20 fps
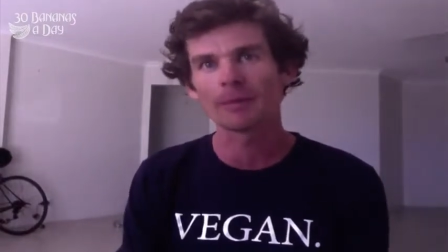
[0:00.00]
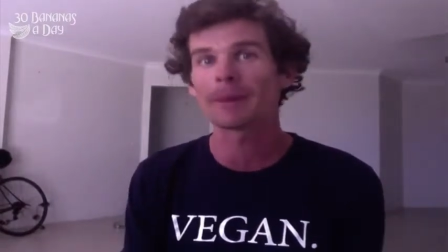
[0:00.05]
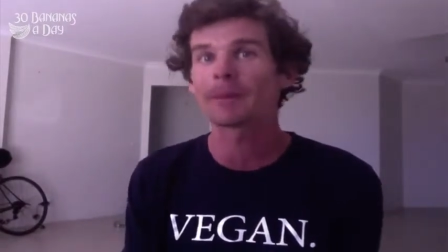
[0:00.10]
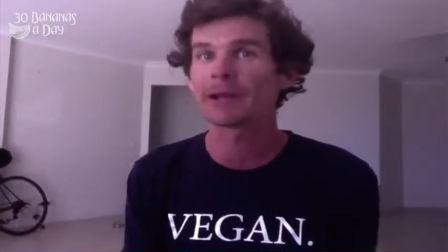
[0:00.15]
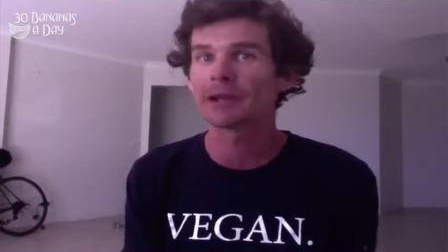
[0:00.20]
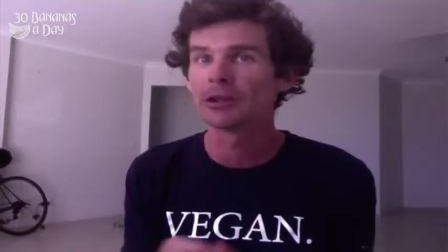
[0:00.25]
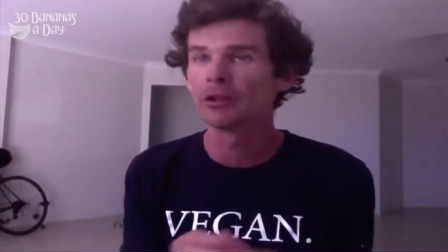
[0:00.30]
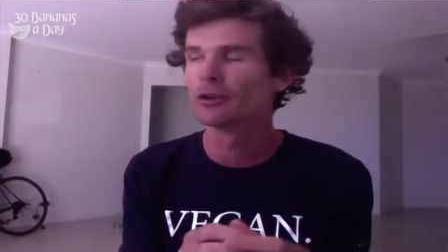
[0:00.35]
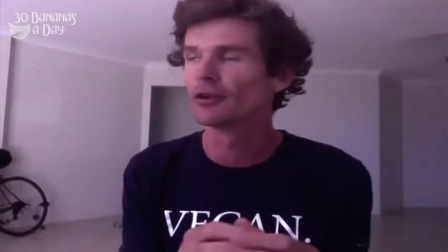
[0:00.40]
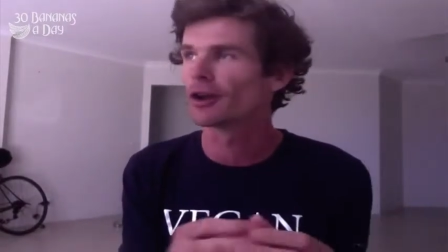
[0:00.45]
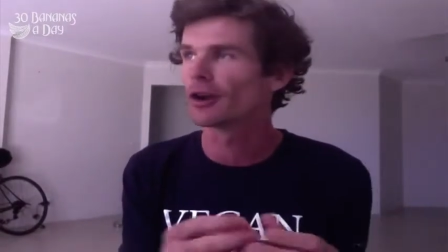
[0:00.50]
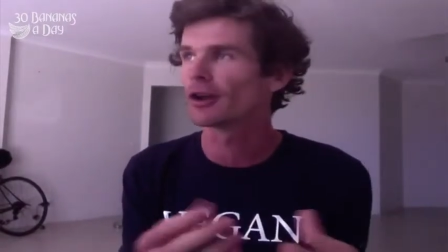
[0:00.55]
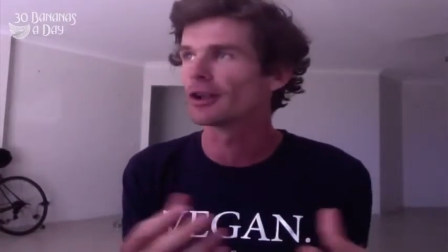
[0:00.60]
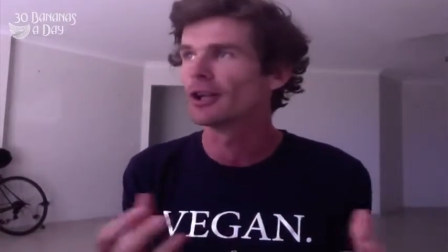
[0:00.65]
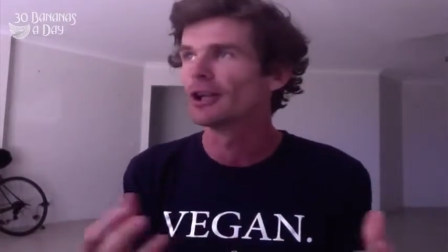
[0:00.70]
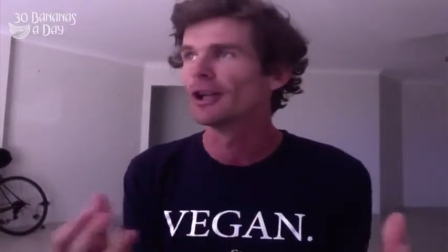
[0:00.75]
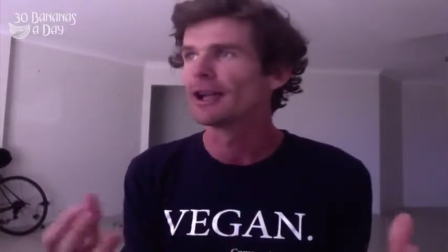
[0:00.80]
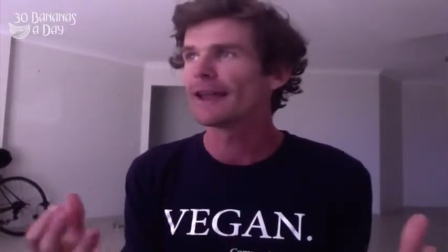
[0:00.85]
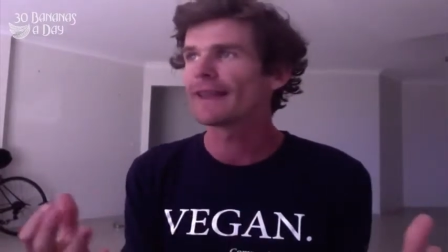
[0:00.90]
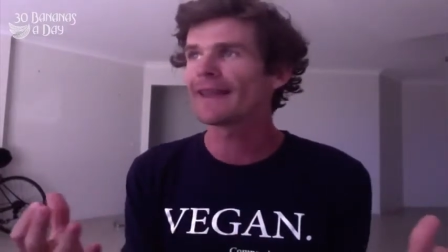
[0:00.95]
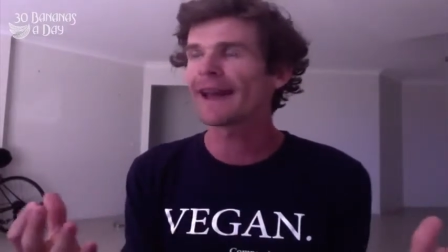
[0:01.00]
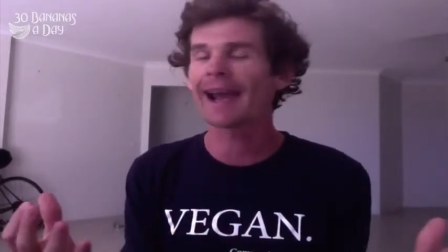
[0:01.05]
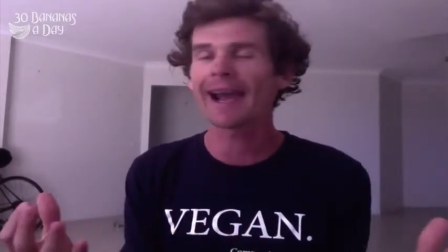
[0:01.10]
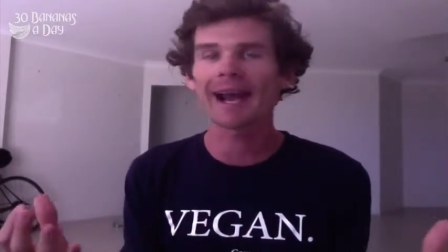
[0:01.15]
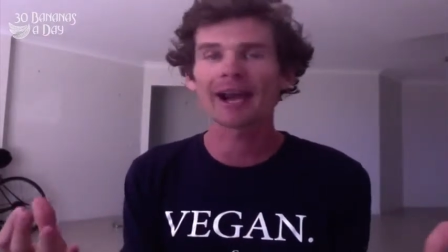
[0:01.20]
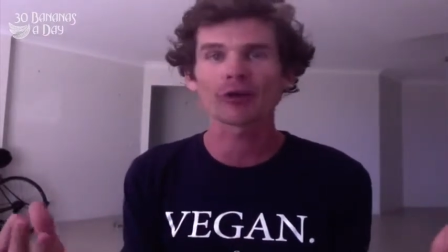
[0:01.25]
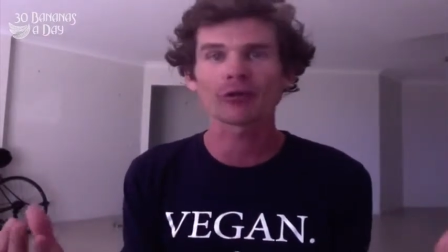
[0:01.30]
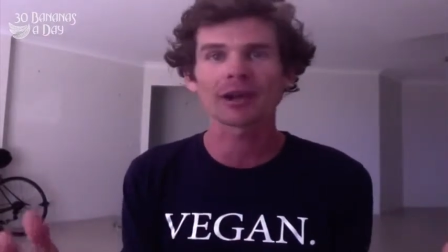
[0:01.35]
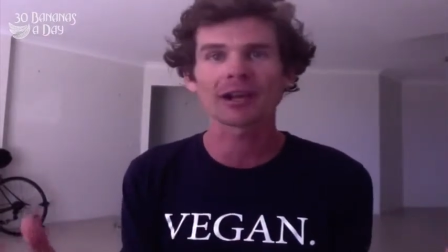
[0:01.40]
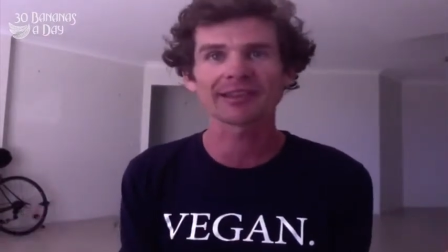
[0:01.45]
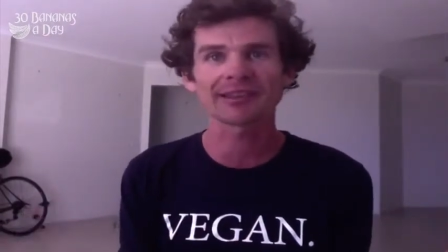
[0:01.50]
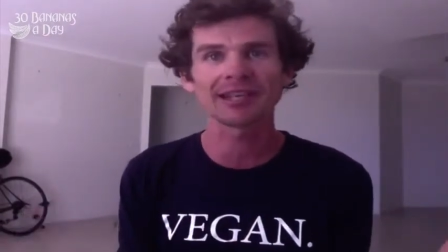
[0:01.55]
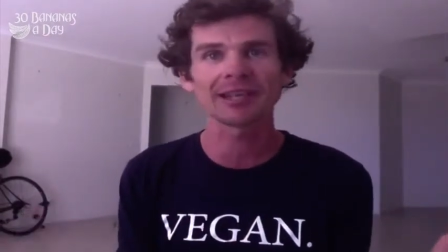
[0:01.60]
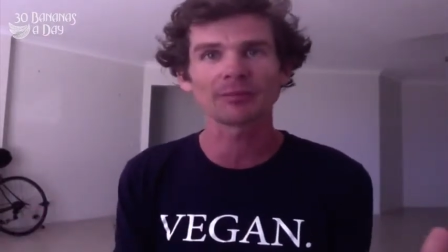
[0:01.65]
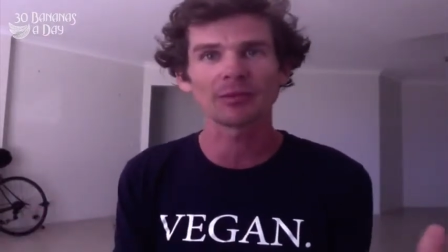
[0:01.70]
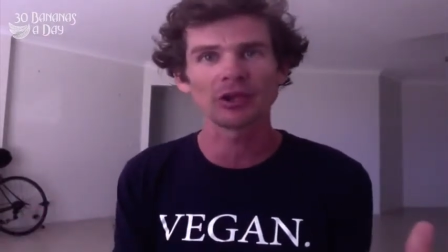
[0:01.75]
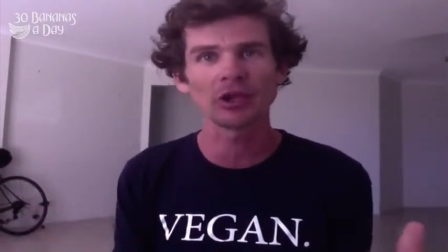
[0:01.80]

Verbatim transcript: Maybe not that anorexic,